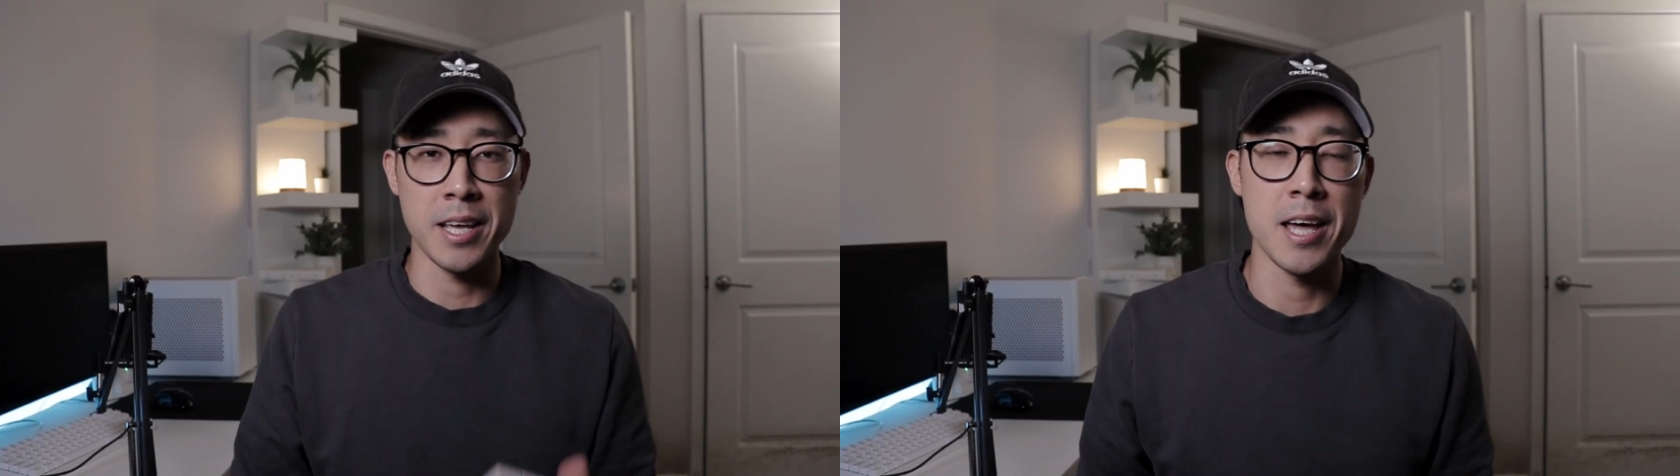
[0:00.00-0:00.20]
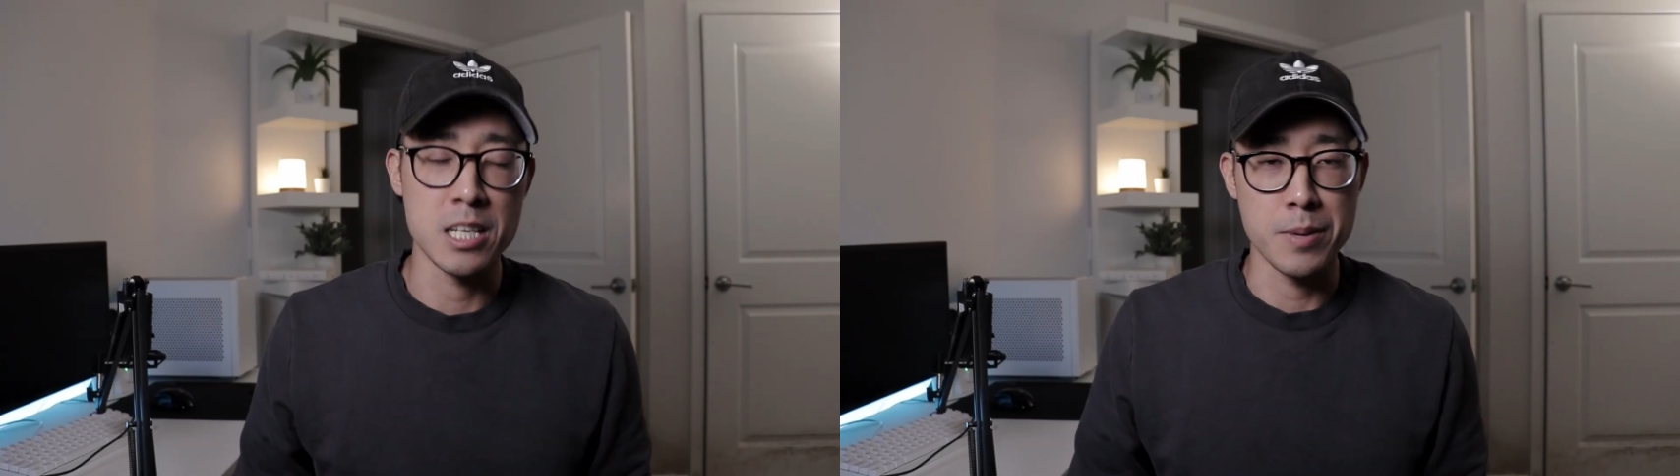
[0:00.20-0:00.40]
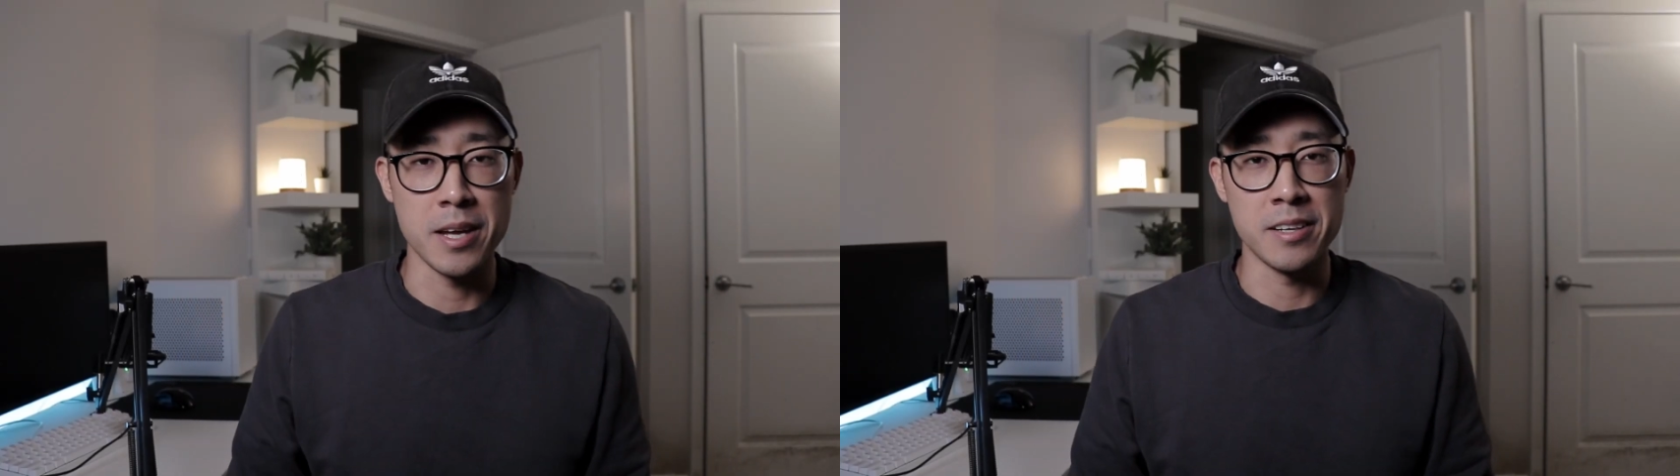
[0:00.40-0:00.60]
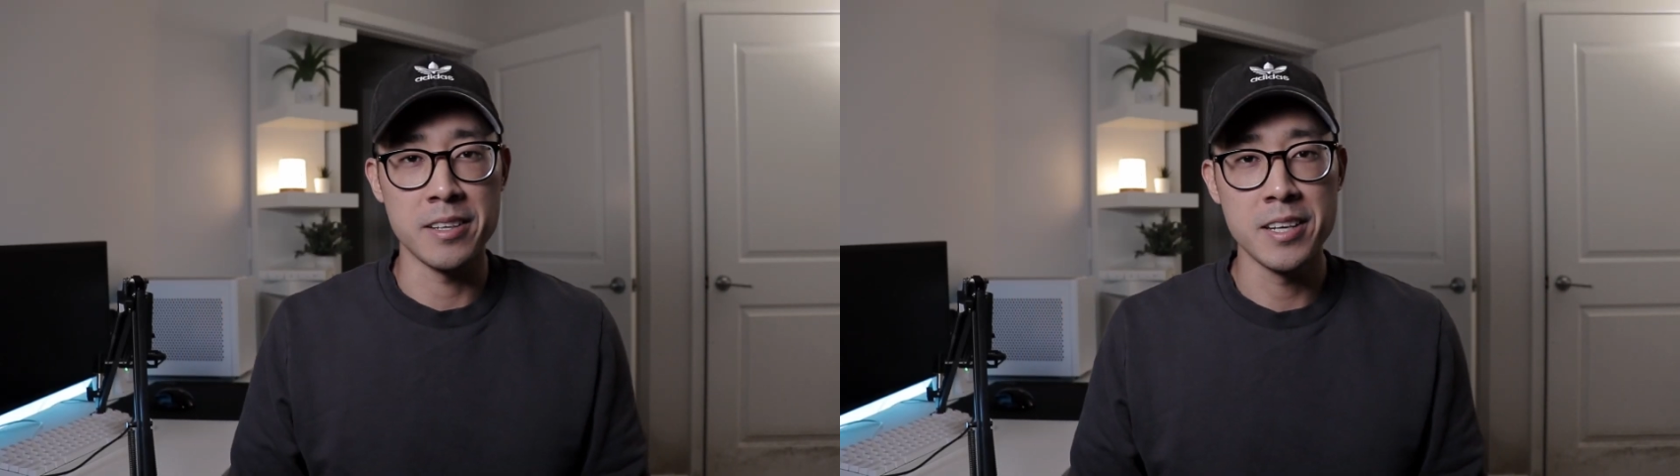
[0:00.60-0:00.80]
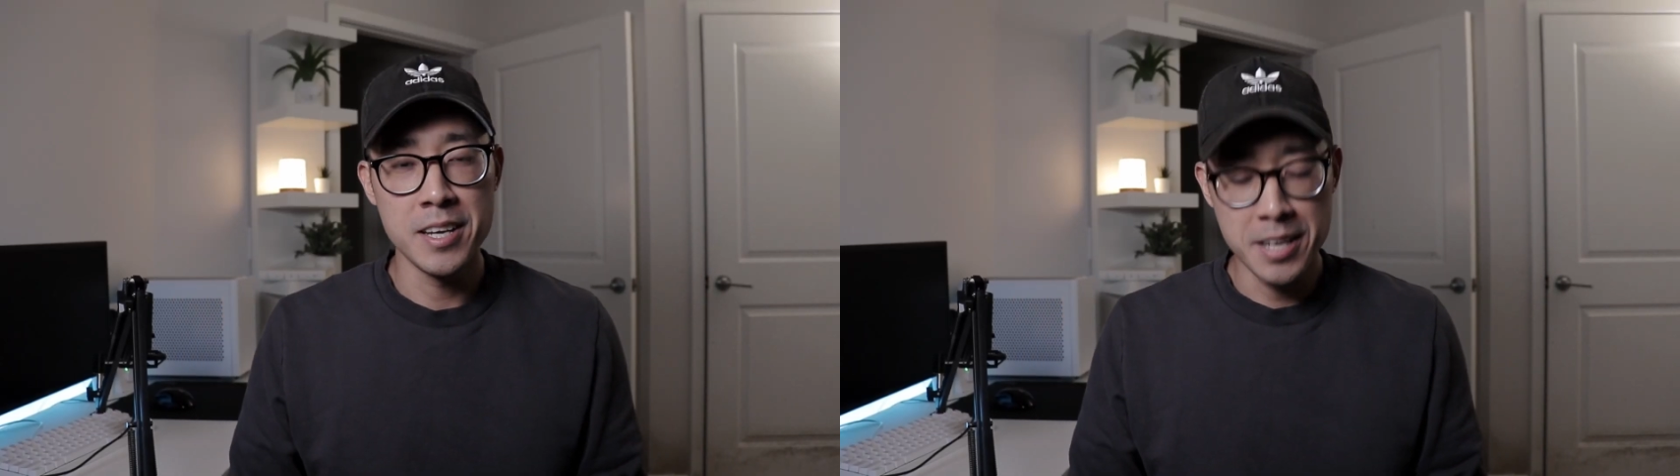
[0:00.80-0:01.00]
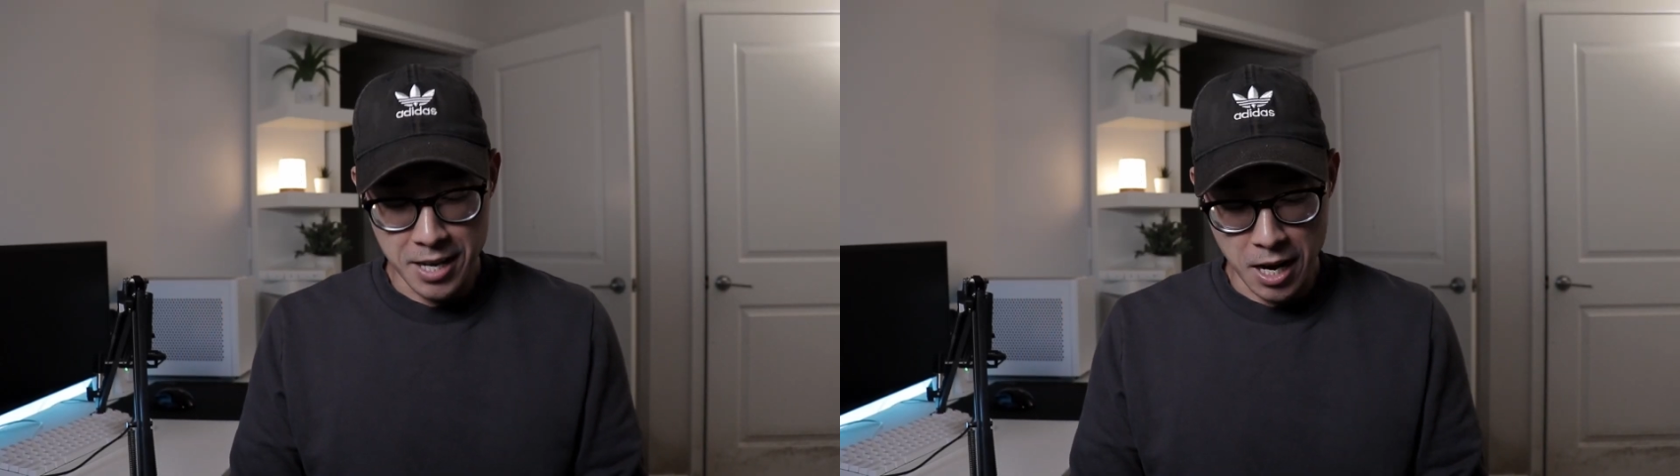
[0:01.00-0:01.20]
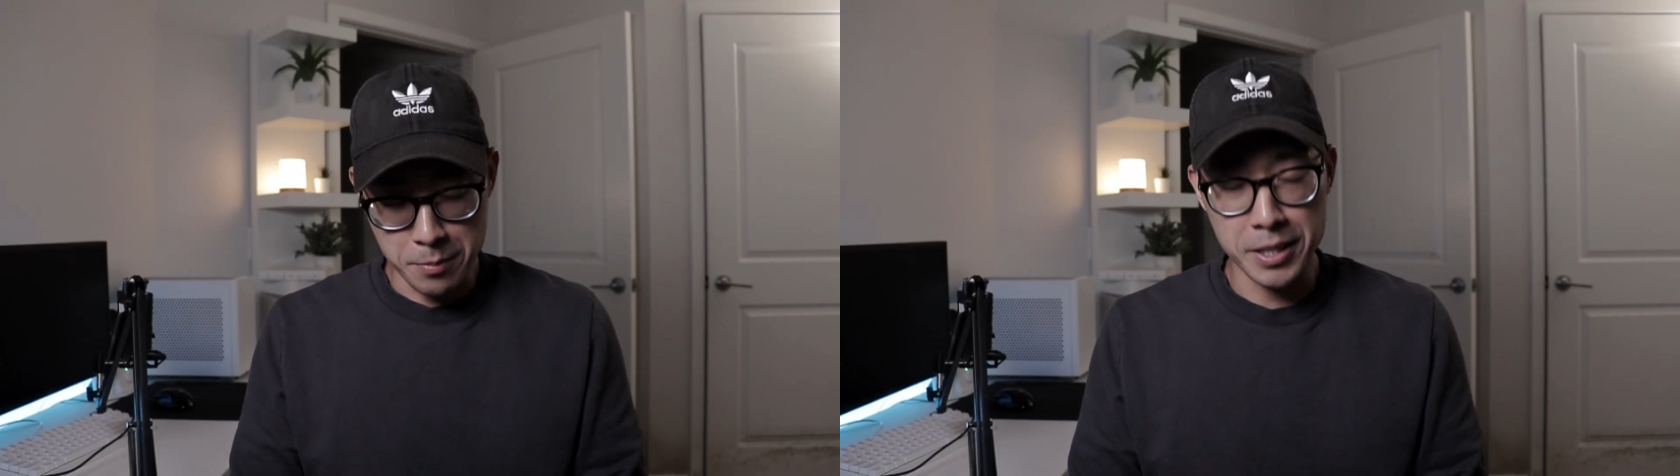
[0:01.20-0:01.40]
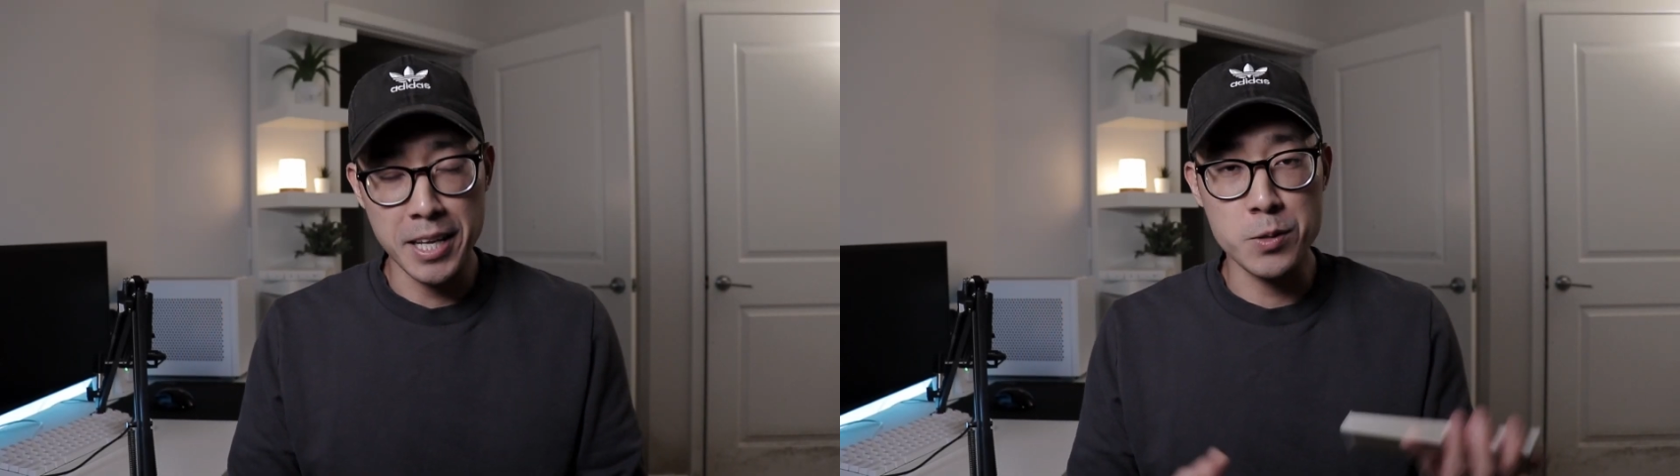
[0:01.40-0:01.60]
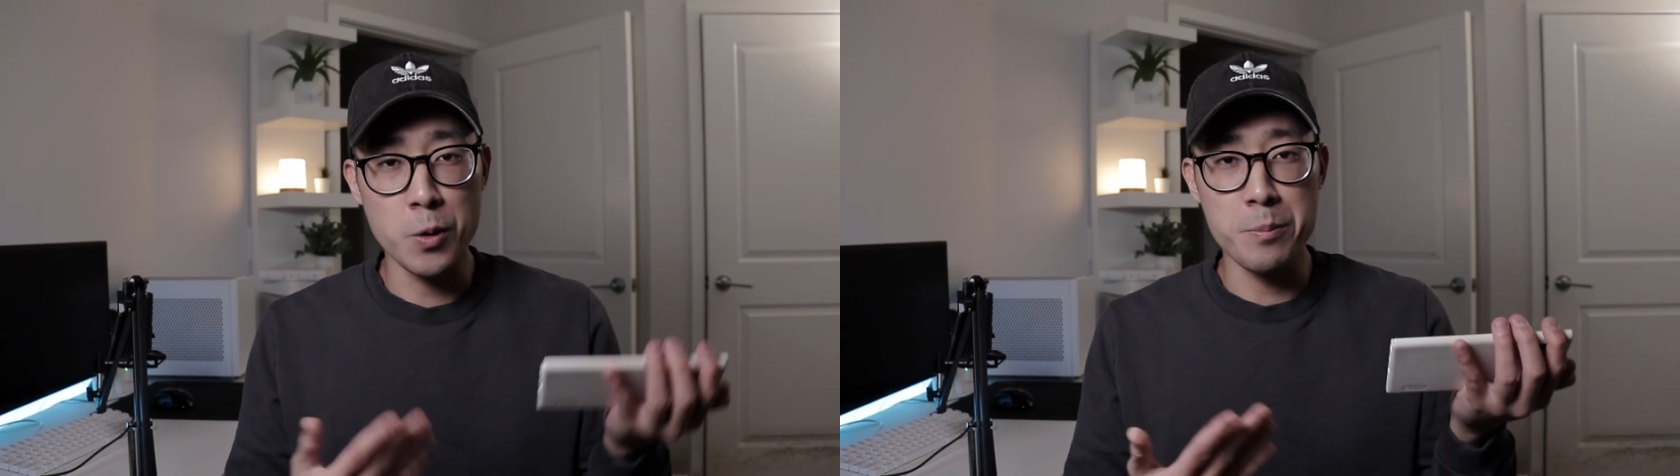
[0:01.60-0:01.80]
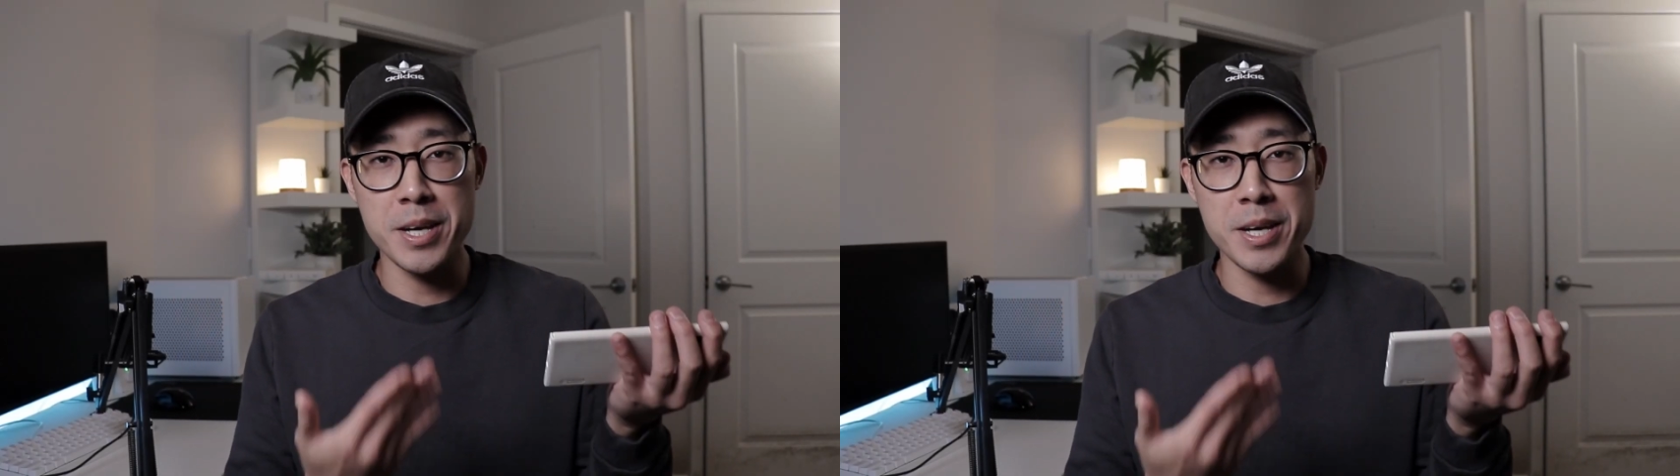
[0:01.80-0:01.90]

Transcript: the S Pen. I mean, that's what